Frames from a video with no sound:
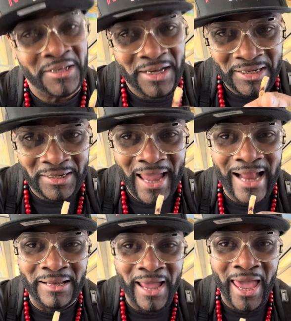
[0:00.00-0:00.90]
just
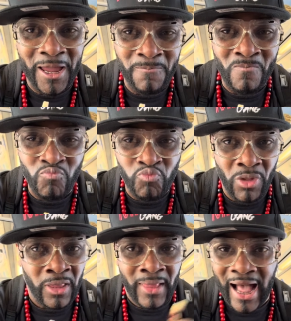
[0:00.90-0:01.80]
that day,
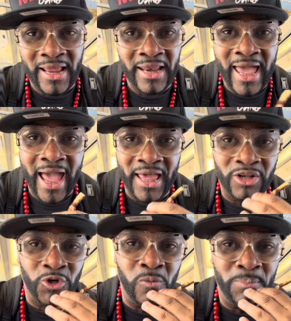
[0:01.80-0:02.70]
I didn't have that
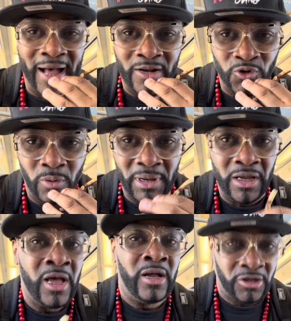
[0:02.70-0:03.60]
shoebox on
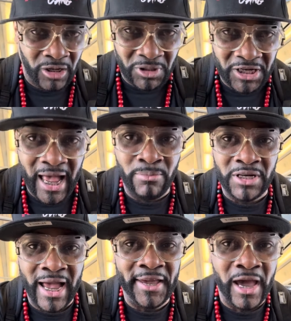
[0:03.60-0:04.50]
me. Sometimes
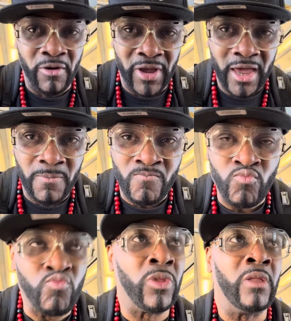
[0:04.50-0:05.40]
I carry it,
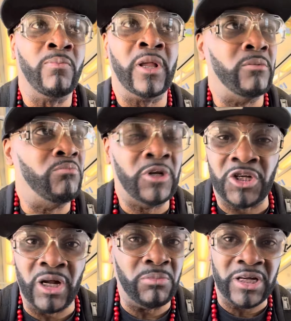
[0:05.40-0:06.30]

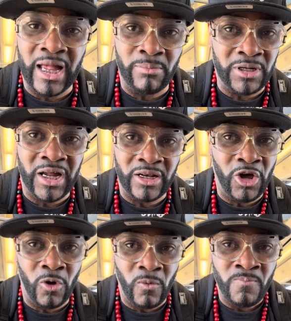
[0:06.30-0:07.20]
sometimes I
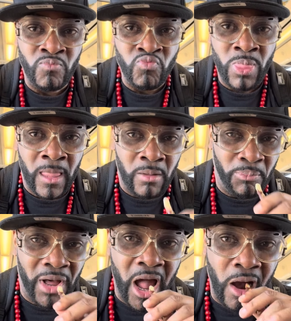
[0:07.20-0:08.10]
don't.
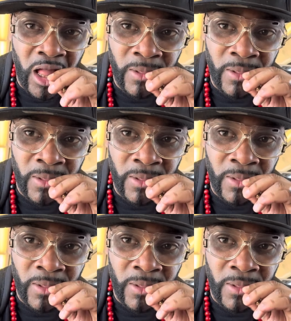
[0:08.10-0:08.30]
But